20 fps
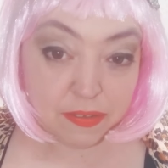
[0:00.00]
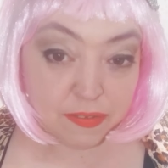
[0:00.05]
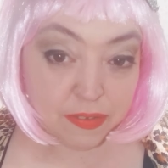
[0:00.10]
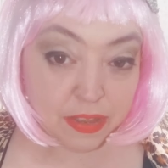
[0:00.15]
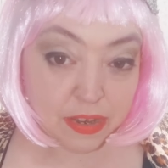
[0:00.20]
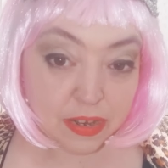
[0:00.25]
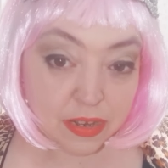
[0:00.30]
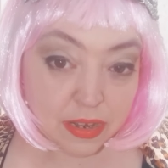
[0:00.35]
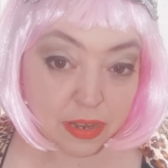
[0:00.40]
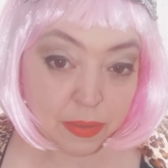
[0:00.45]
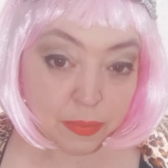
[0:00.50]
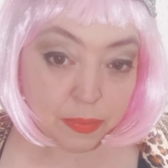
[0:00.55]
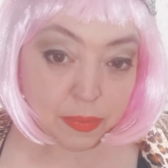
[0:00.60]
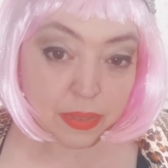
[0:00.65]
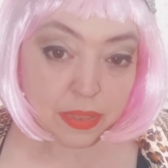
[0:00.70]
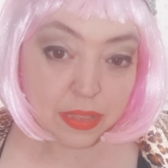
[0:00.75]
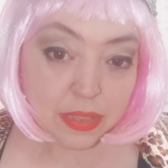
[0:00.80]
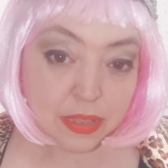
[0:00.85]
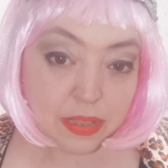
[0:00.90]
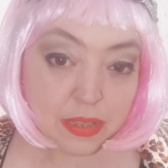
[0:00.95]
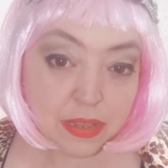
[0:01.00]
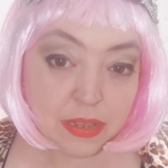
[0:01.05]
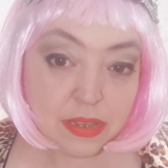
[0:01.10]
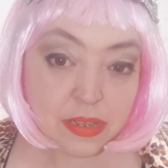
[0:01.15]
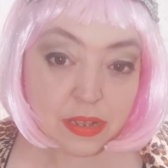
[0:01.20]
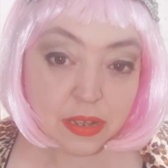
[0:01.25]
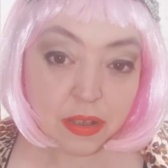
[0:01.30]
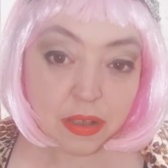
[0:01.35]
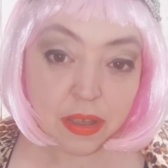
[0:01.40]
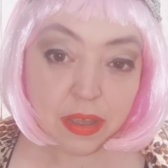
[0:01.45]
fell in love with
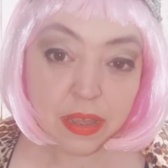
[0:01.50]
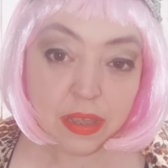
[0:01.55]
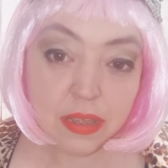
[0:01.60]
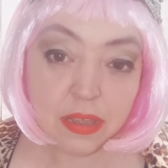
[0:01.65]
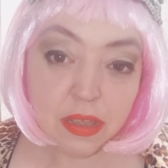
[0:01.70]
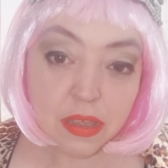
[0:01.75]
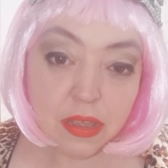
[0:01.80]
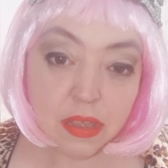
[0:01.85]
this guy